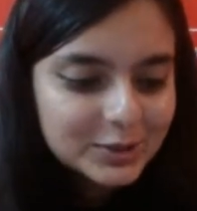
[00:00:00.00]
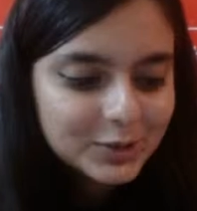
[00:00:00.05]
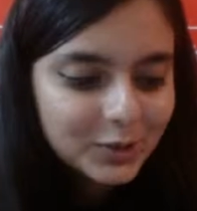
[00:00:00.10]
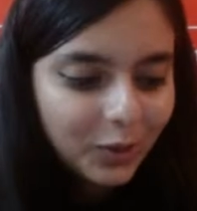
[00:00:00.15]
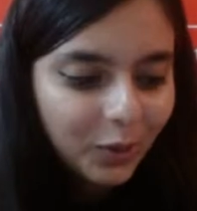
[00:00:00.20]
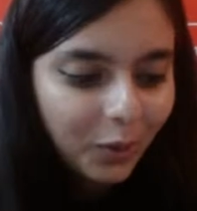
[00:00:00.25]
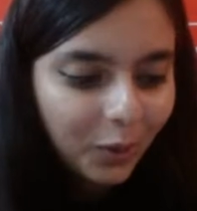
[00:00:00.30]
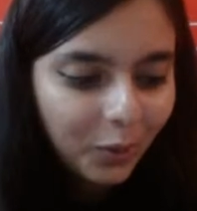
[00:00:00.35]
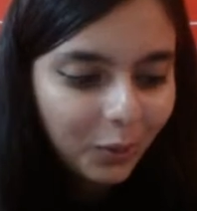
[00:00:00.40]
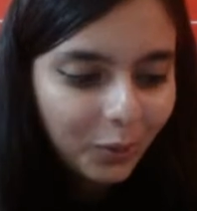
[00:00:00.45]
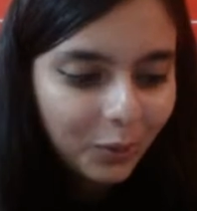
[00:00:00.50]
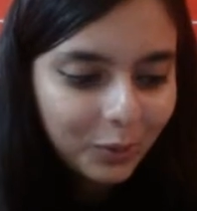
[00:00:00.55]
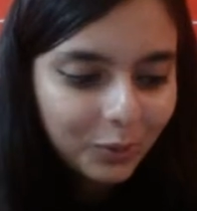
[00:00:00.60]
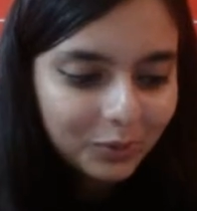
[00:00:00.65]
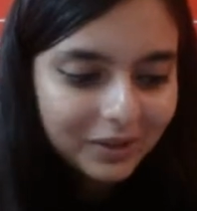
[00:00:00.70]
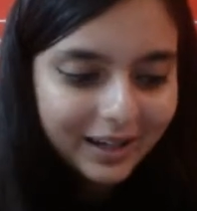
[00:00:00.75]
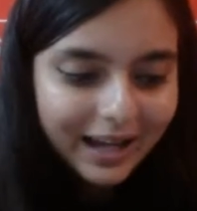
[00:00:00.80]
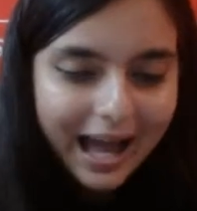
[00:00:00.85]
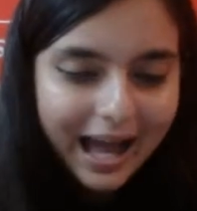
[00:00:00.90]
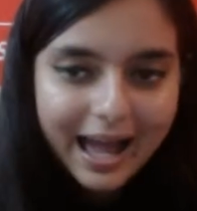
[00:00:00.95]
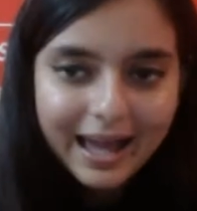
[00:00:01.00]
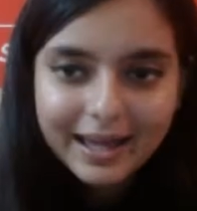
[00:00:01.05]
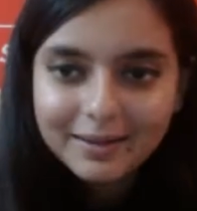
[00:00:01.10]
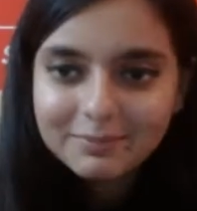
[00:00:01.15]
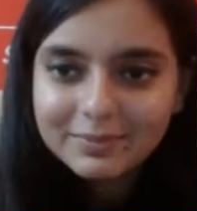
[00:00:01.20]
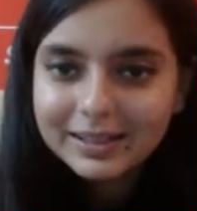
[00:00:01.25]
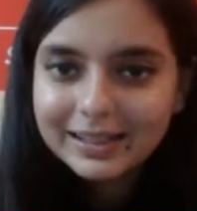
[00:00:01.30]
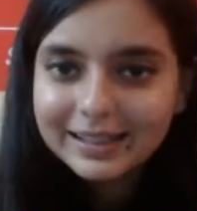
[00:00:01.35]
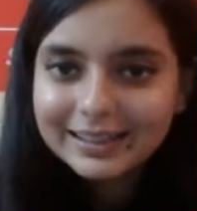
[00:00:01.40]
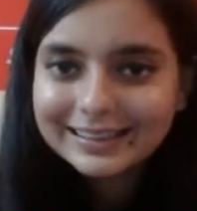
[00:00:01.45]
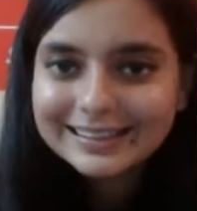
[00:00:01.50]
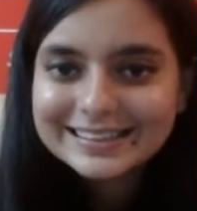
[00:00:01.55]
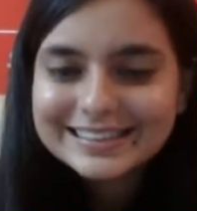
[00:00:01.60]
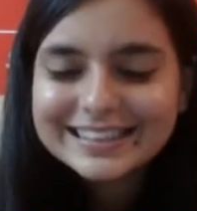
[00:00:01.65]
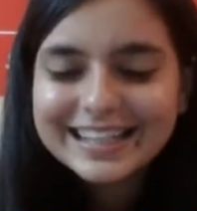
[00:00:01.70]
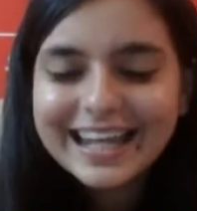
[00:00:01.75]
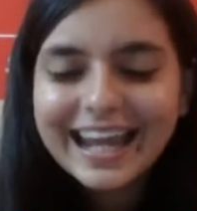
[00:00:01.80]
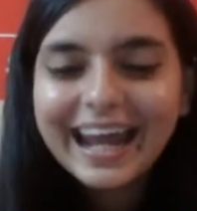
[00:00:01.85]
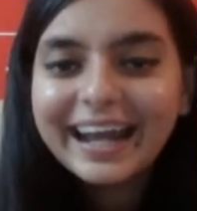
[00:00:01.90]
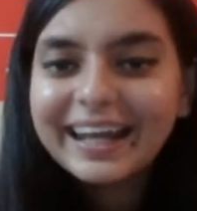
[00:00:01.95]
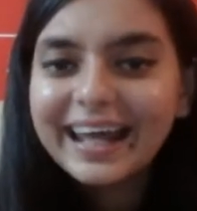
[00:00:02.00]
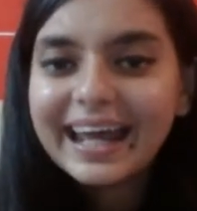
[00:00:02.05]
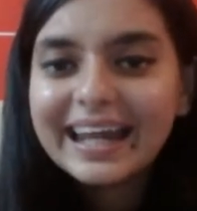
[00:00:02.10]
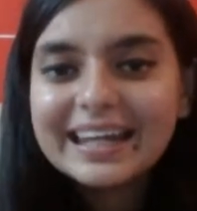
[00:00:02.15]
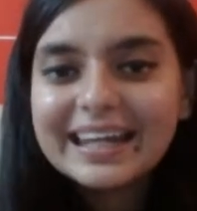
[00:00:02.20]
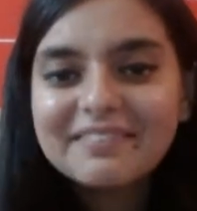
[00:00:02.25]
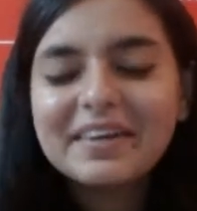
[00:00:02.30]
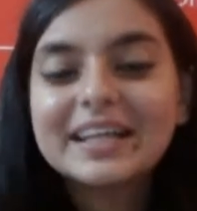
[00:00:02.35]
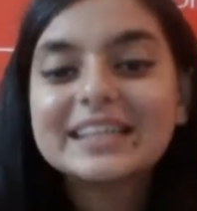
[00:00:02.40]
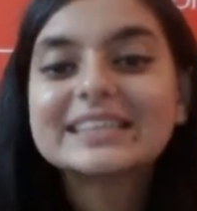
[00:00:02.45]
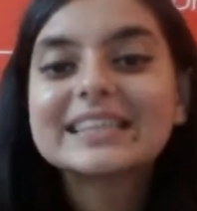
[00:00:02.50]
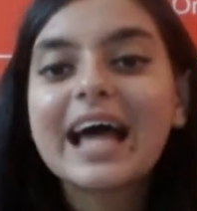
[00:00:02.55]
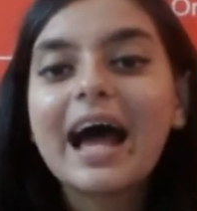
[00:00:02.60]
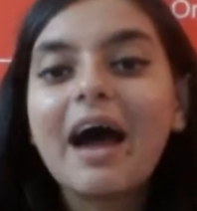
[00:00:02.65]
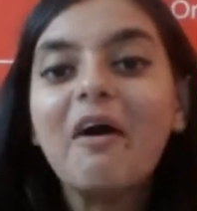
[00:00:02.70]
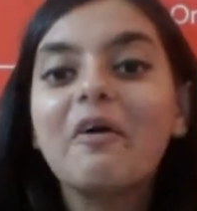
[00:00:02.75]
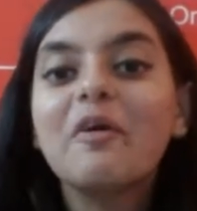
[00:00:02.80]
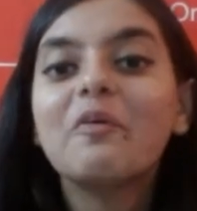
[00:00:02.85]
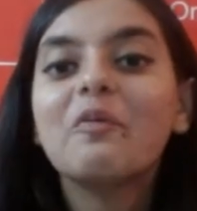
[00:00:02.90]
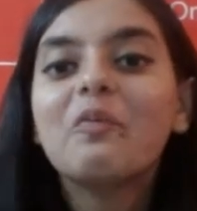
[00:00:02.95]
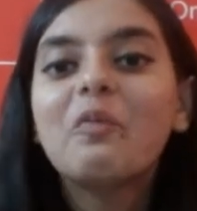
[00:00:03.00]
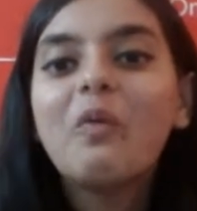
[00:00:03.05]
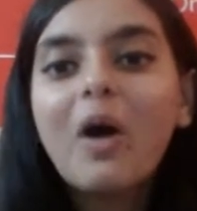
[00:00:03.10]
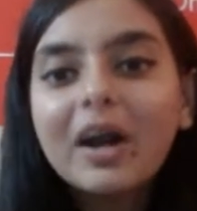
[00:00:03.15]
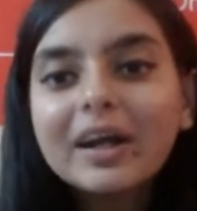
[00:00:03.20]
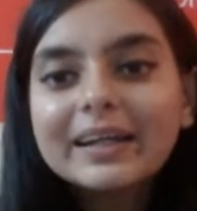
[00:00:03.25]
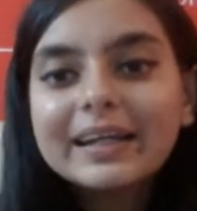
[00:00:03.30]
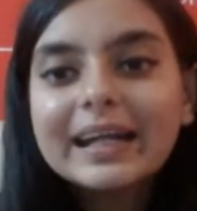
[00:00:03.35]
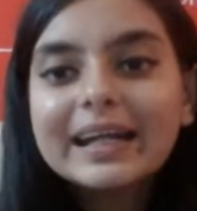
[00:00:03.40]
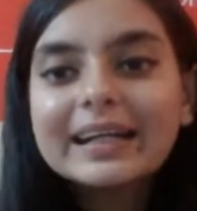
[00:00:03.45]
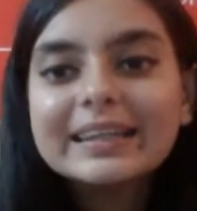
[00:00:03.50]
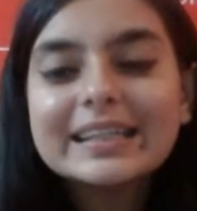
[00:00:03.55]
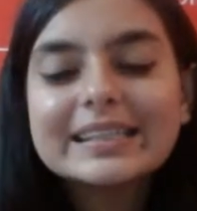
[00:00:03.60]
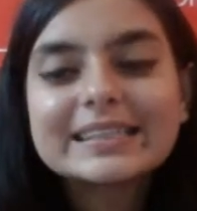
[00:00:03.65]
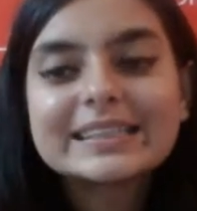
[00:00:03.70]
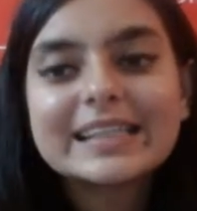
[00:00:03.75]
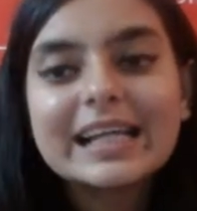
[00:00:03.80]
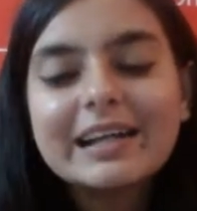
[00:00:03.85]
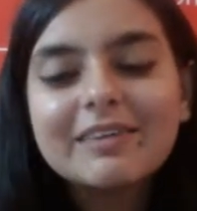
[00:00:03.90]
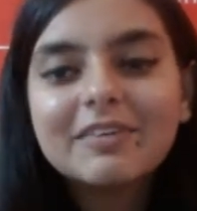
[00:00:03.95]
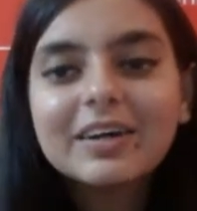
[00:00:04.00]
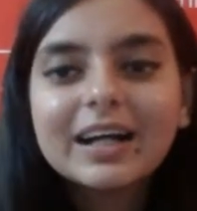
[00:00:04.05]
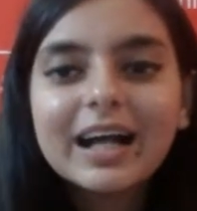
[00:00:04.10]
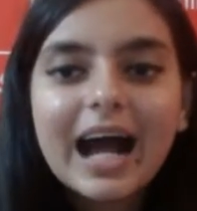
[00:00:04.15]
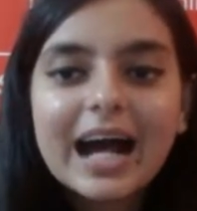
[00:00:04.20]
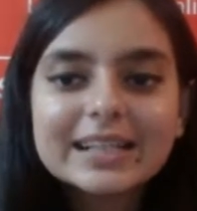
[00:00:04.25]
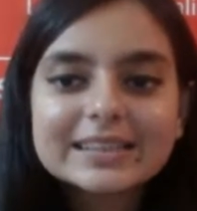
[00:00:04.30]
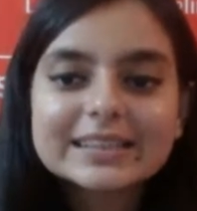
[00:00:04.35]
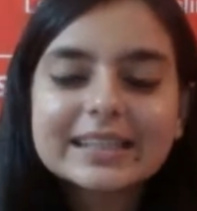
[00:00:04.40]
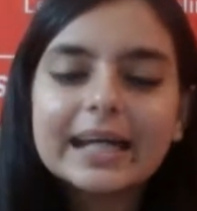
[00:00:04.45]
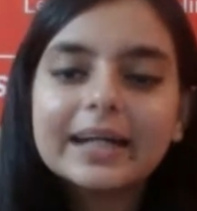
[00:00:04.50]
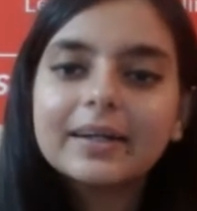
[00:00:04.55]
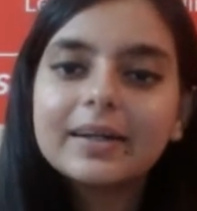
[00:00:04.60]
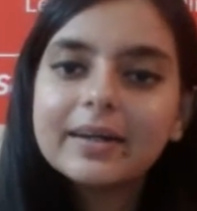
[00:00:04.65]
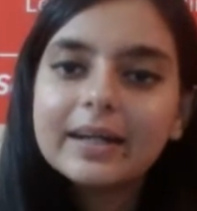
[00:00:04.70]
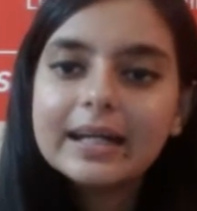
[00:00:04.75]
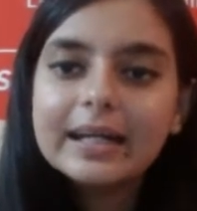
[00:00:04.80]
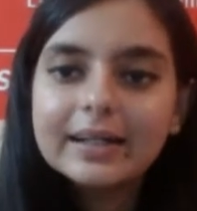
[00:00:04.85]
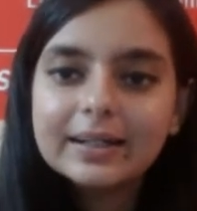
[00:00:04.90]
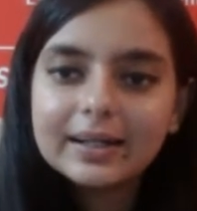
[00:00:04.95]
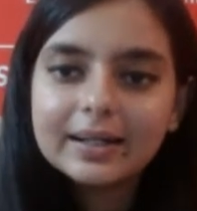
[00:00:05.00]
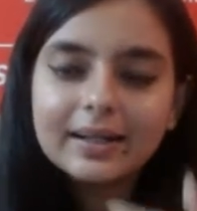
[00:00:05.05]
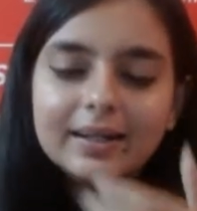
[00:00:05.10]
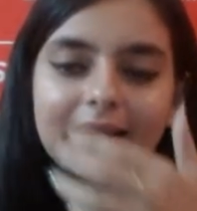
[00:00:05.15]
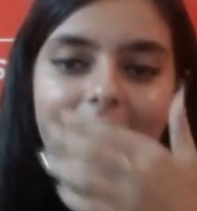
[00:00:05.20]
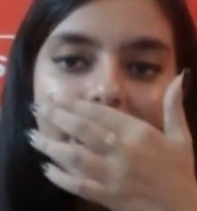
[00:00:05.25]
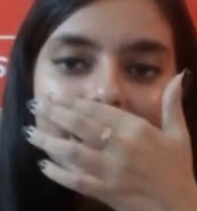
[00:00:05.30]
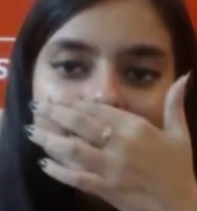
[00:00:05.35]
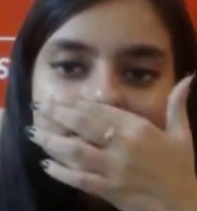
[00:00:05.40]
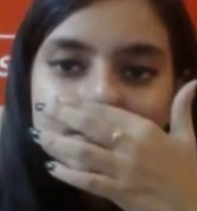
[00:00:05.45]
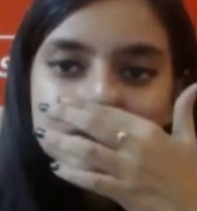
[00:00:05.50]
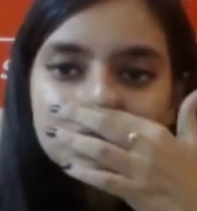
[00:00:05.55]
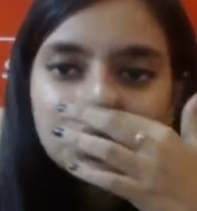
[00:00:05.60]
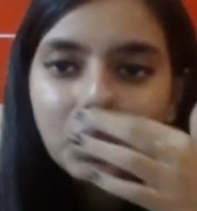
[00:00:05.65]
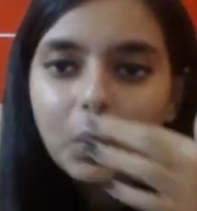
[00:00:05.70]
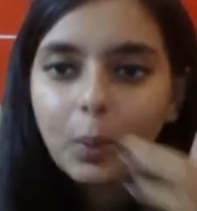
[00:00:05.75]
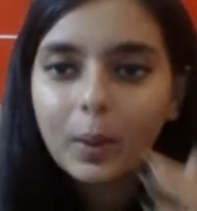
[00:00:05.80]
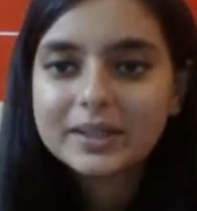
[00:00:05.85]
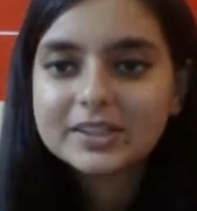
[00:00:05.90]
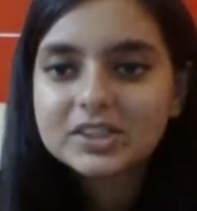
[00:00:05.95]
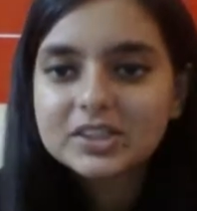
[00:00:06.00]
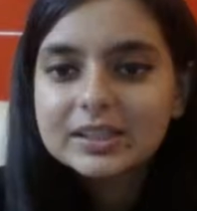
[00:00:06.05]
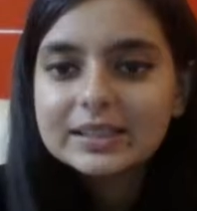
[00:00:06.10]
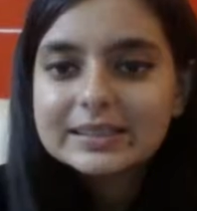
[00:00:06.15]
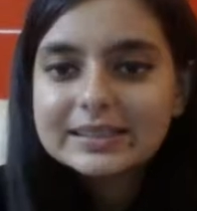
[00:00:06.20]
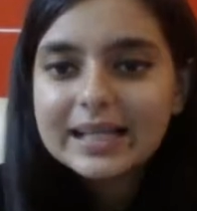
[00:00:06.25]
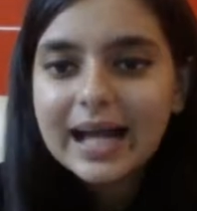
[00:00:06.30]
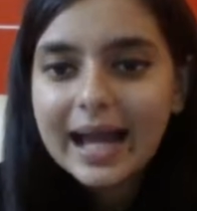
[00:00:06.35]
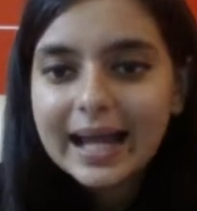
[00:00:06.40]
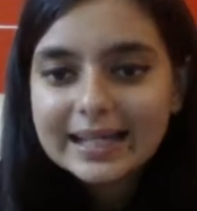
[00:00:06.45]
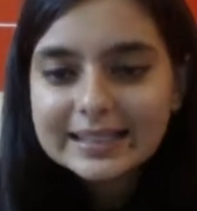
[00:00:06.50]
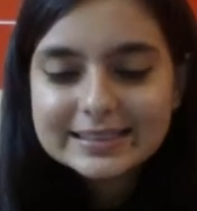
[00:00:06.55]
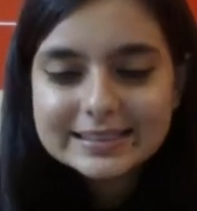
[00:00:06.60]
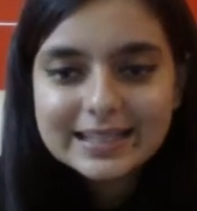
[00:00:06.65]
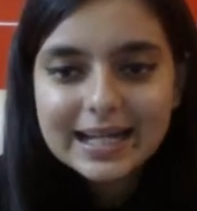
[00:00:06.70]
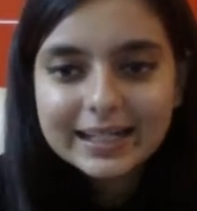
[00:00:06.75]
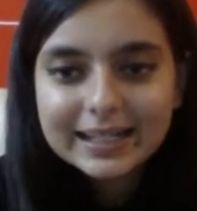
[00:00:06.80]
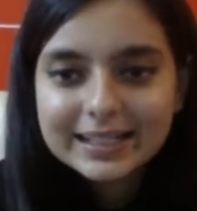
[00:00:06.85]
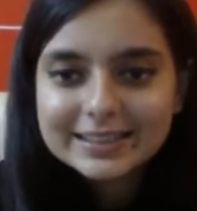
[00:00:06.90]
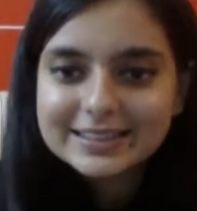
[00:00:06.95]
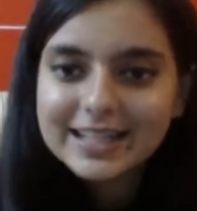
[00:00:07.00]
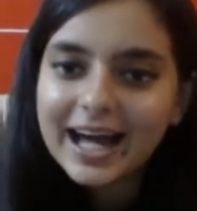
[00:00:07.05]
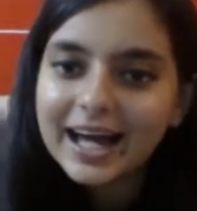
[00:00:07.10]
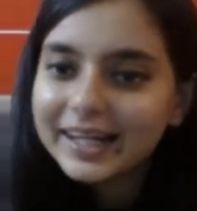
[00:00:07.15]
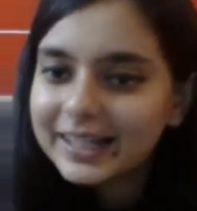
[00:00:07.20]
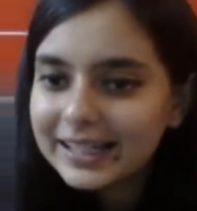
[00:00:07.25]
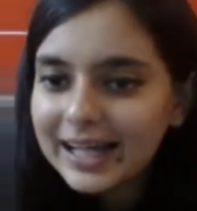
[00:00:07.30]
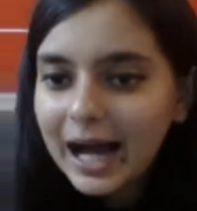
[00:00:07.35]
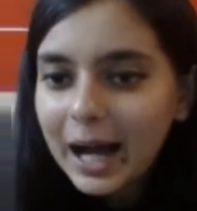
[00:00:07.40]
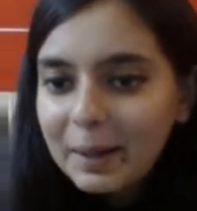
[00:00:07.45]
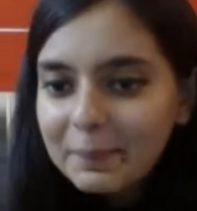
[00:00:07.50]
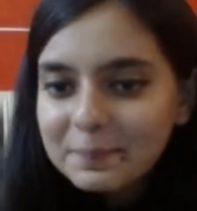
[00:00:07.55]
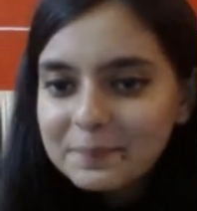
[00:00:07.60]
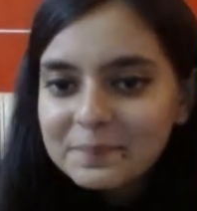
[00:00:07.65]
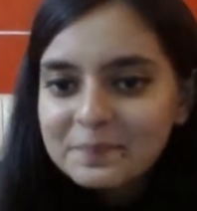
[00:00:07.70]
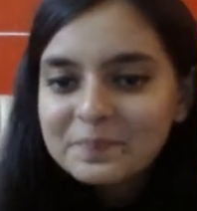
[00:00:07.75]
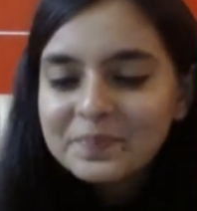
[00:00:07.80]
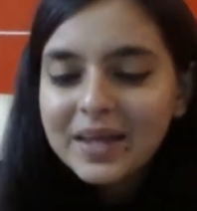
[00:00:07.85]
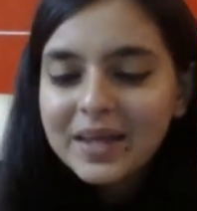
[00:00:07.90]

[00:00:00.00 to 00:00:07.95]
So I am a little scared. Anyways, what did the silver casket read? Last two questions, guys. Let us hurry up.